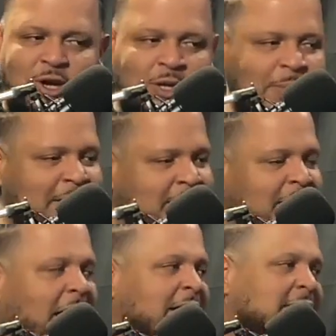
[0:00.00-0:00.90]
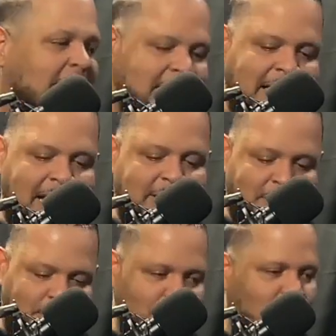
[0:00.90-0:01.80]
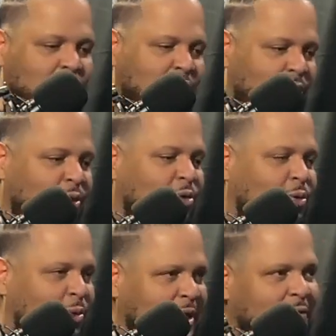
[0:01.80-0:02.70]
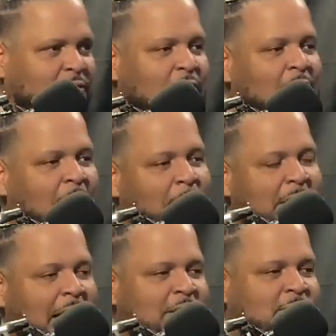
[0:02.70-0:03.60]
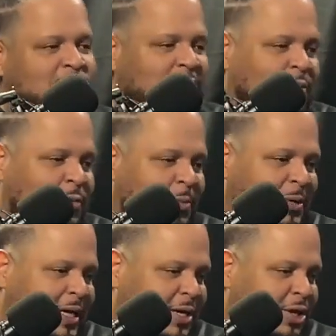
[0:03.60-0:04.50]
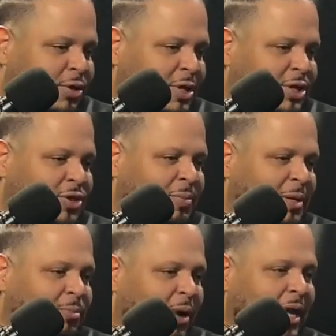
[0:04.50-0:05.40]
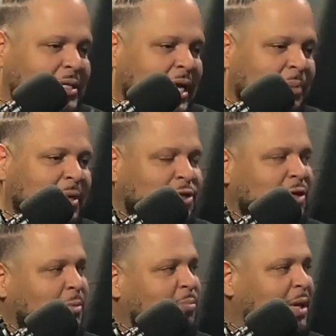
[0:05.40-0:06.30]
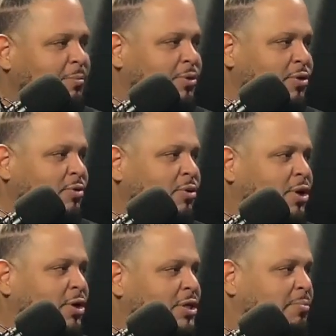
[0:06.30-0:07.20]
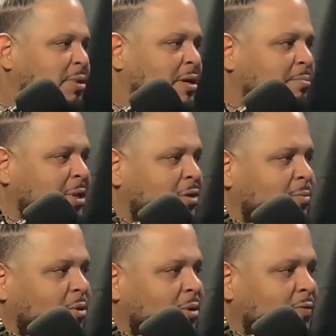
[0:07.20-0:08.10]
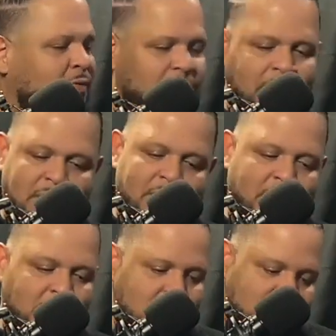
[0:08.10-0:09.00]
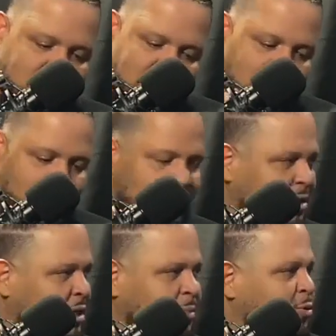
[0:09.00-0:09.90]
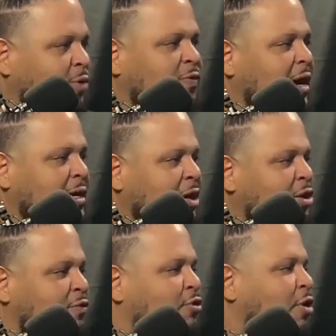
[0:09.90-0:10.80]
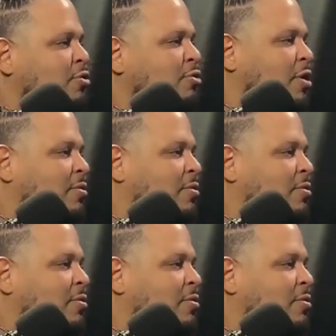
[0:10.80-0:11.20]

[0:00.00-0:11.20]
all about the city. Now inside the hat there's a QR code or whatever. But I just feel people like so many brands. Like I'm not trying to pimp you to be a billboard for me. Just say you'll find out. If you know.